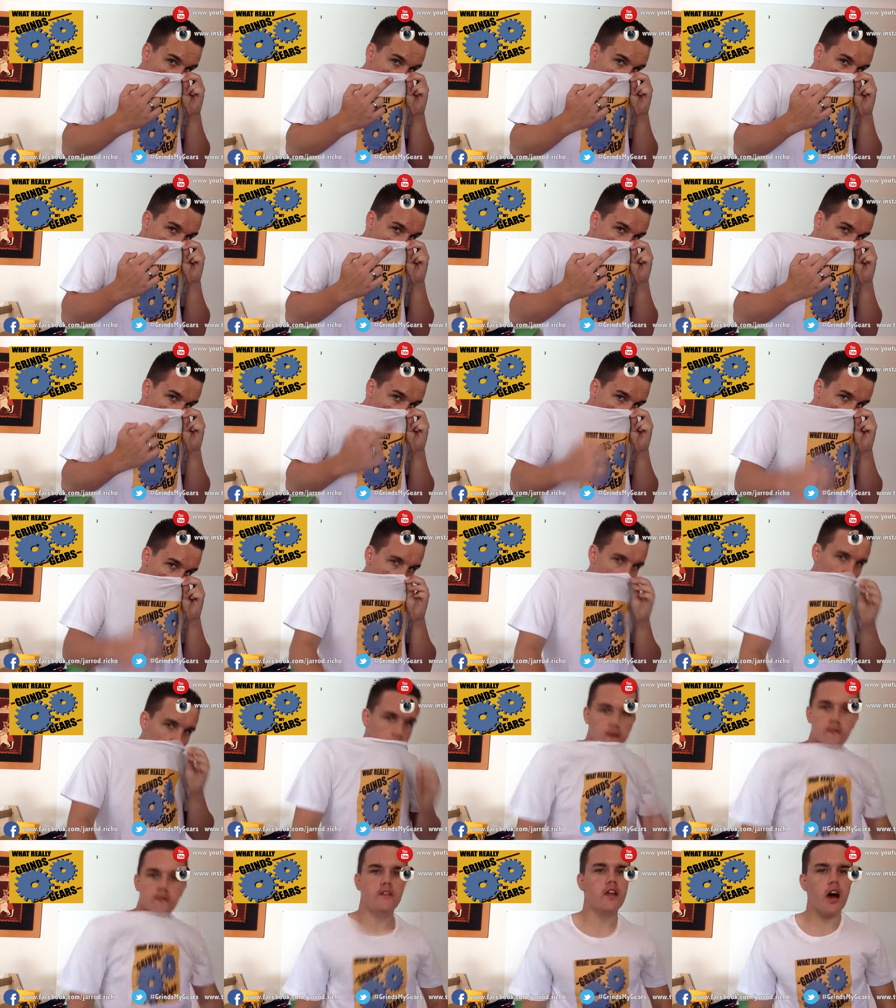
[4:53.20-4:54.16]
for life,
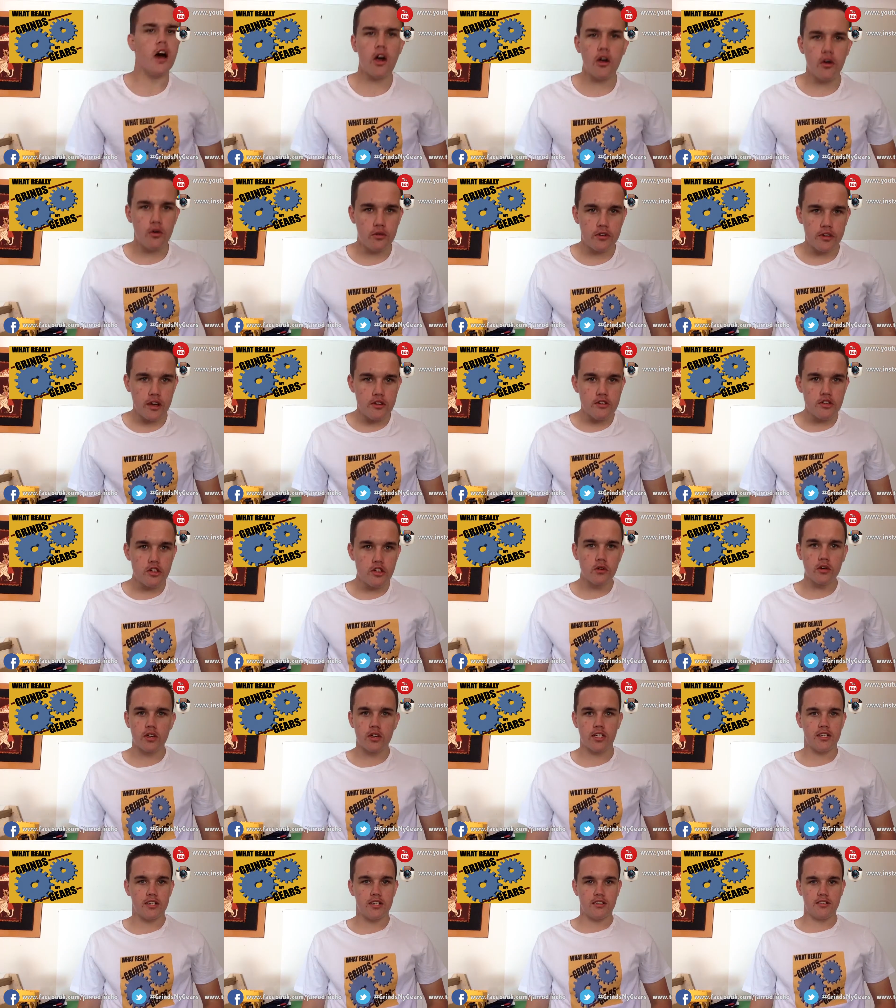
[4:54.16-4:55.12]
bro. No, don't
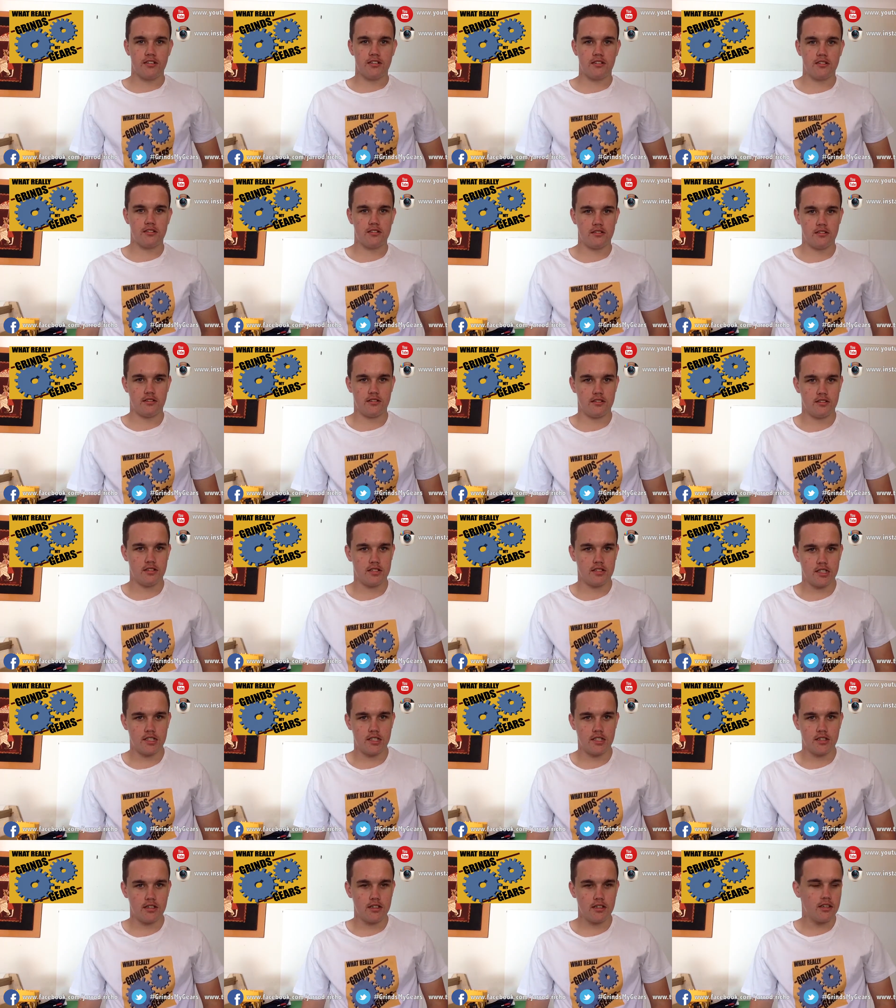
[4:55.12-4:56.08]
do it.
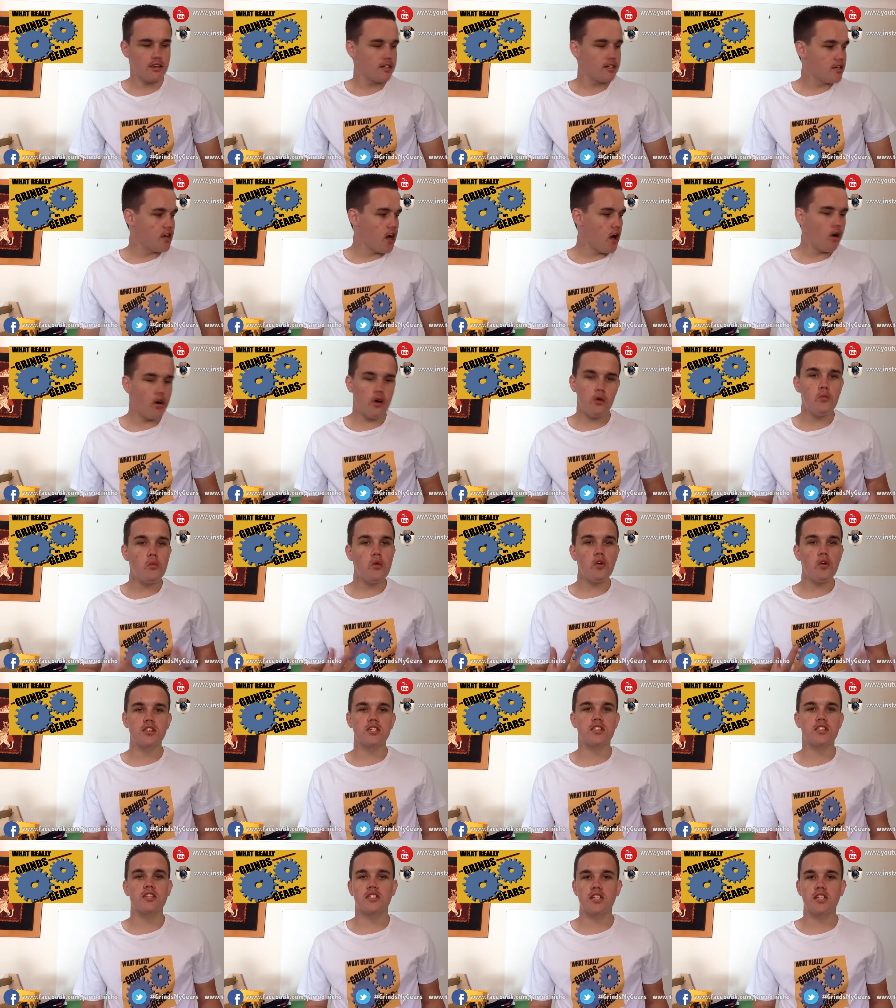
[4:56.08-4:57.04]
No
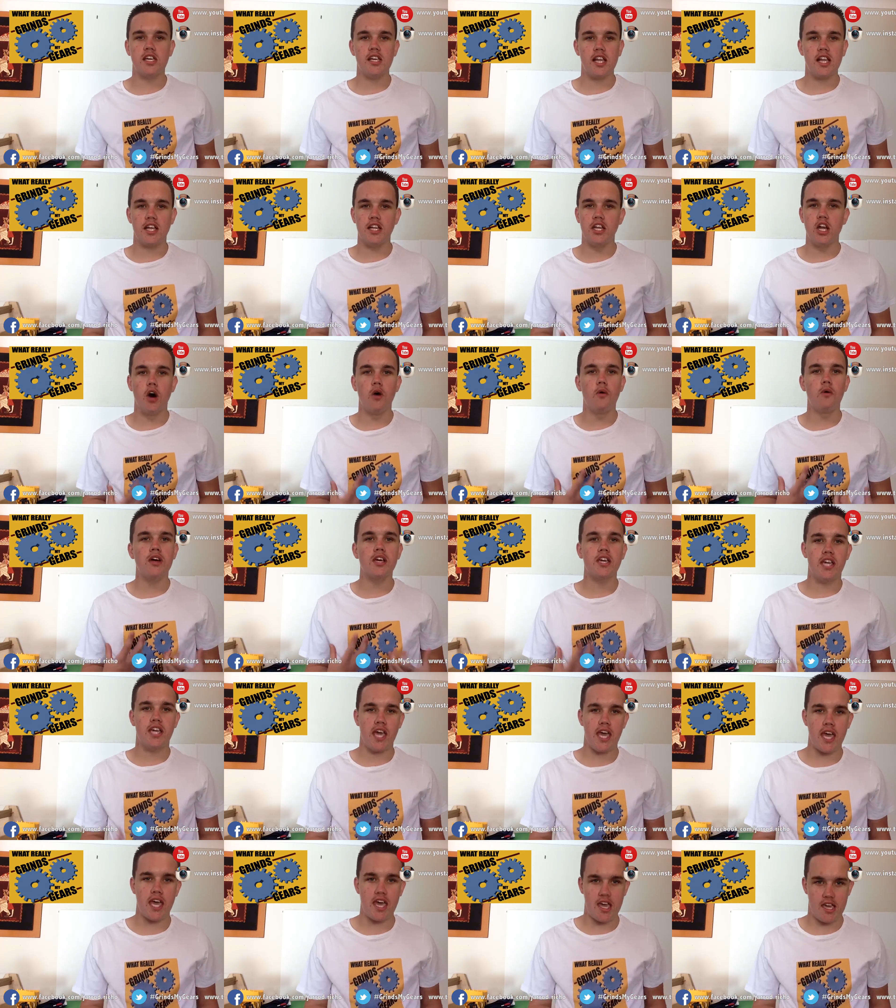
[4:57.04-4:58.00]
one wants to see that. No
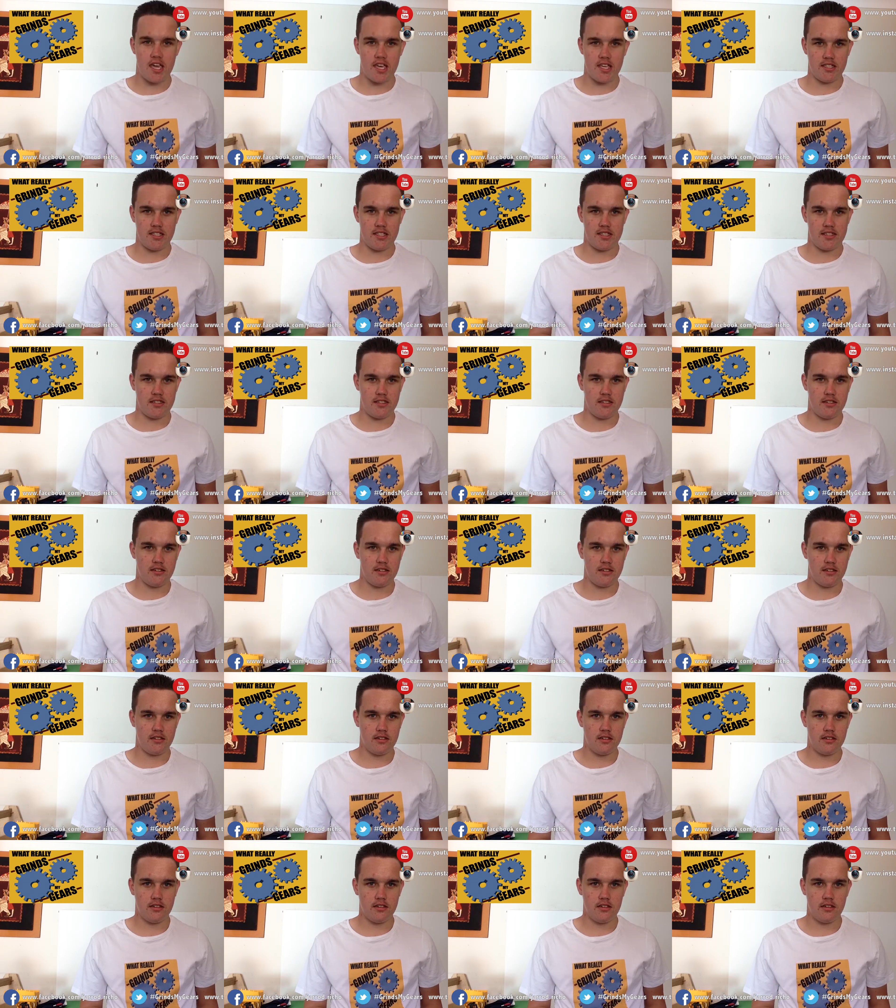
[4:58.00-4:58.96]
one cares.
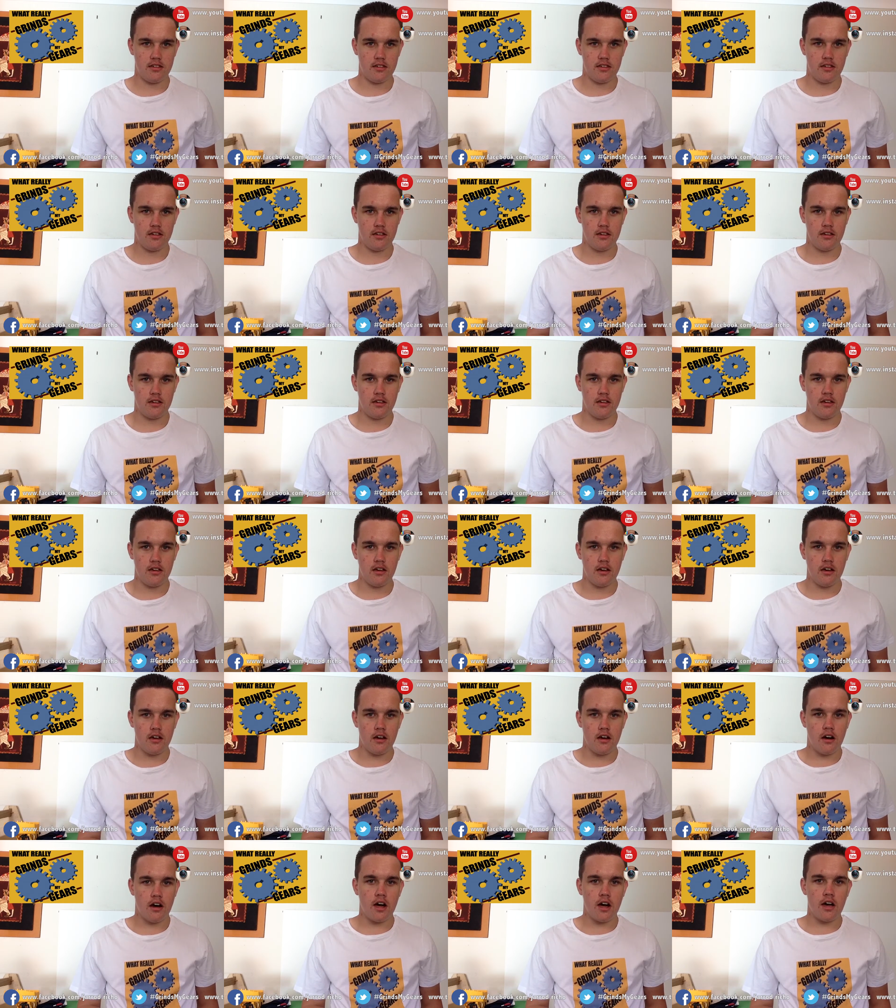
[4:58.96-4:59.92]

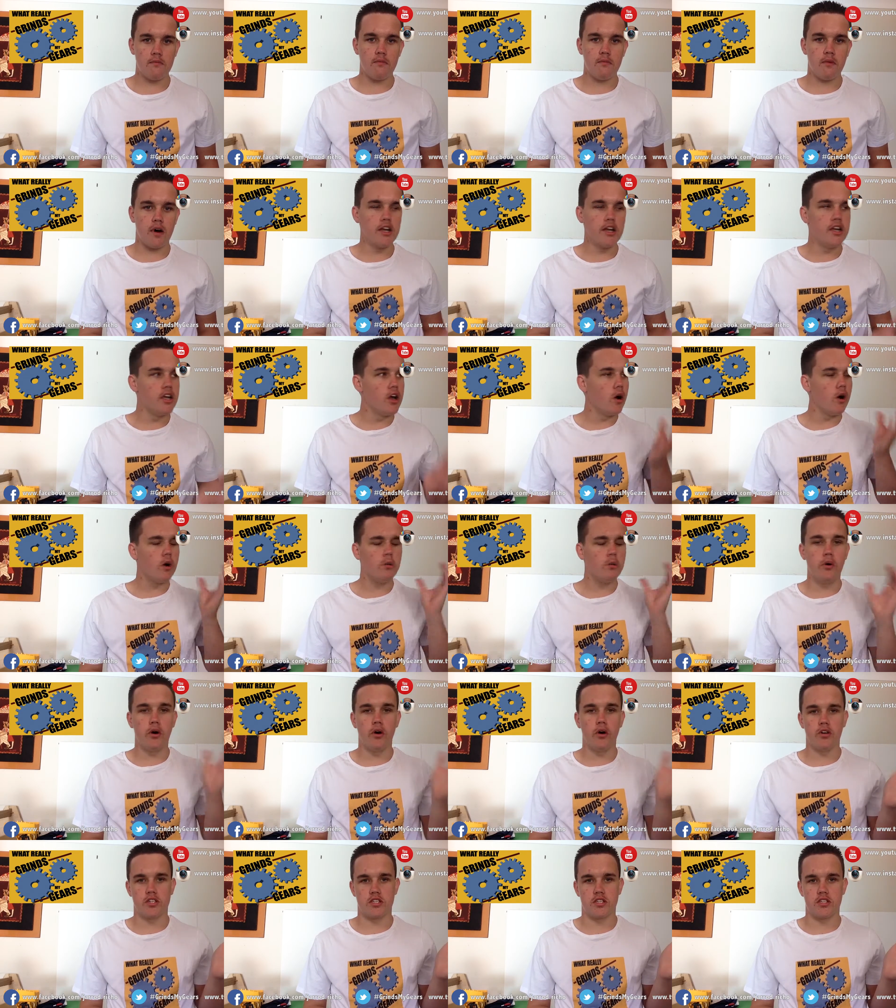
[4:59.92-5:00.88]
I
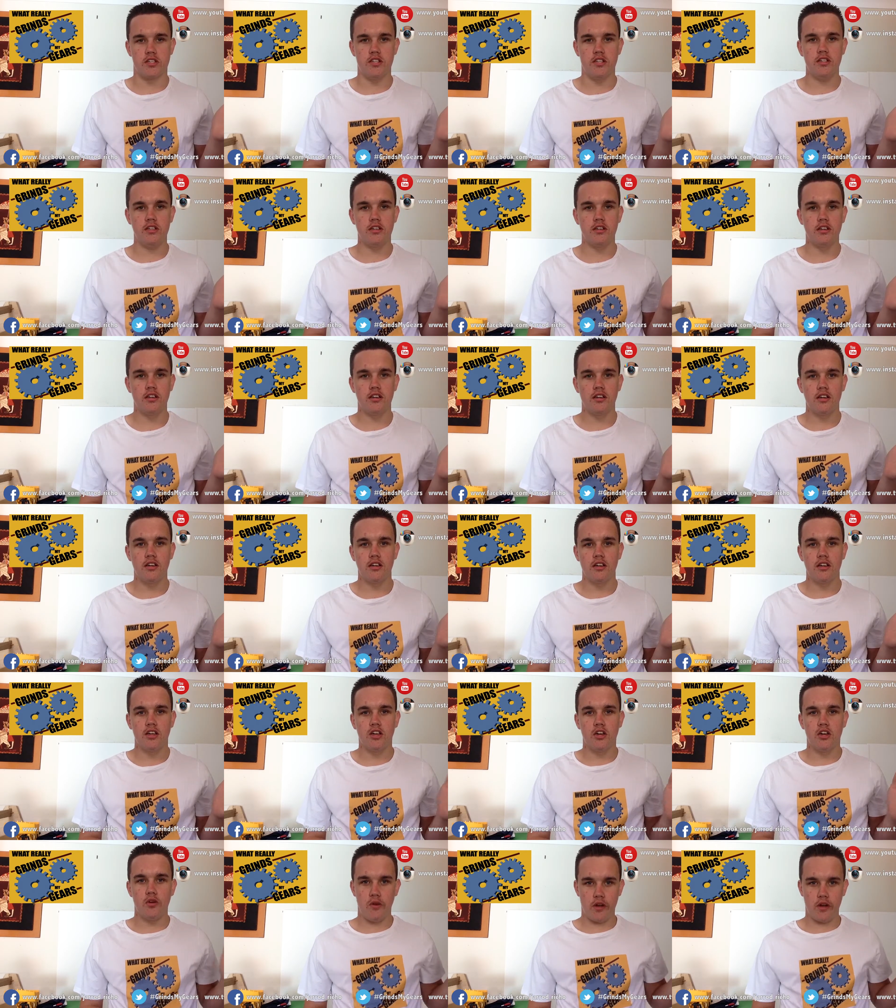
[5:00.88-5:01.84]
know a person
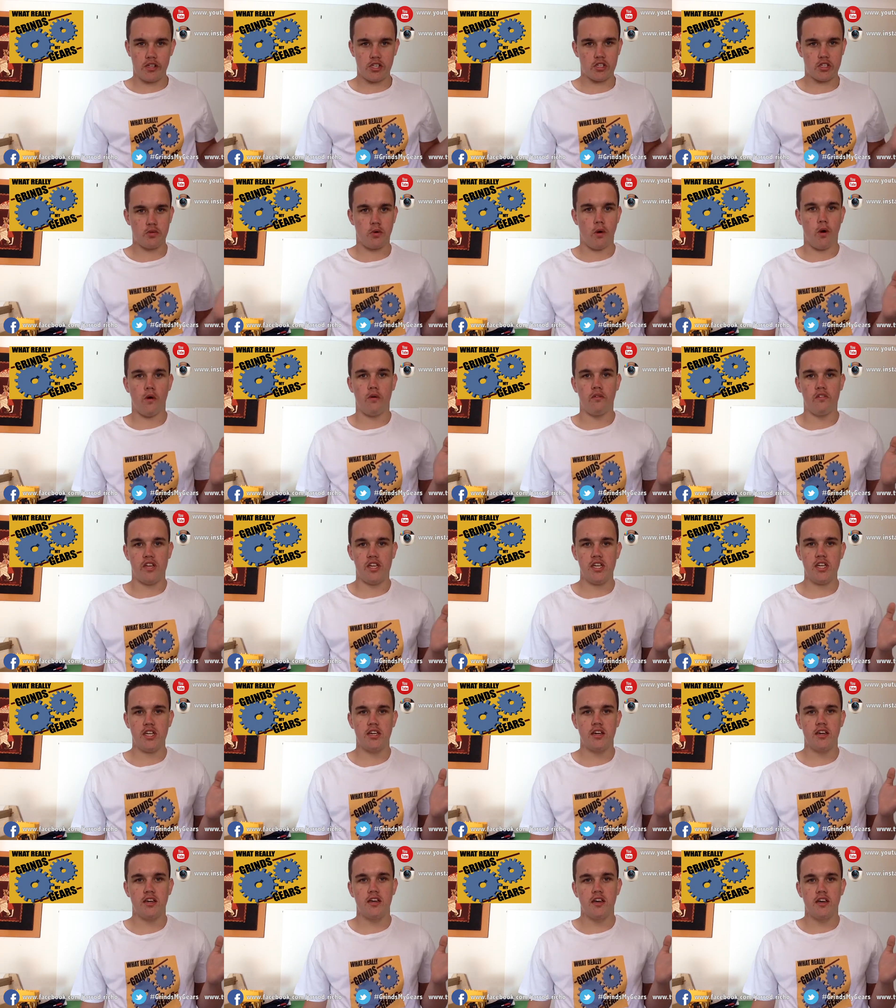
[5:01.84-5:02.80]
who is a
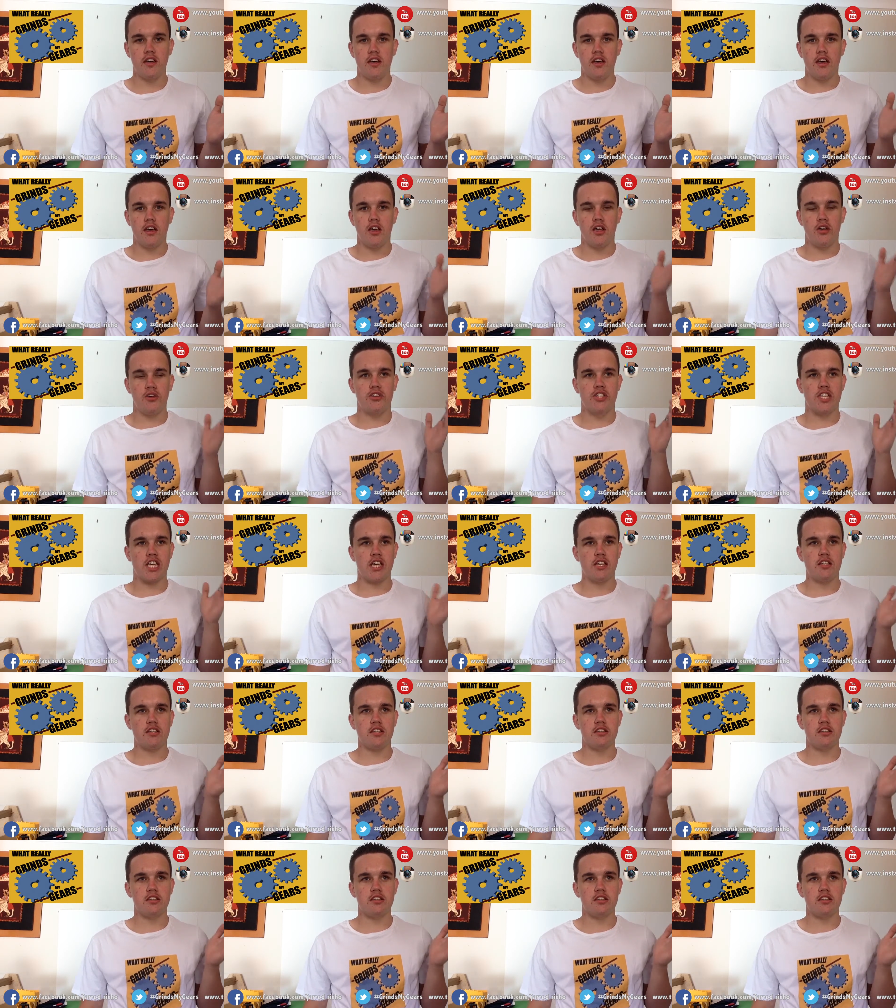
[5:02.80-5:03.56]
12-y, who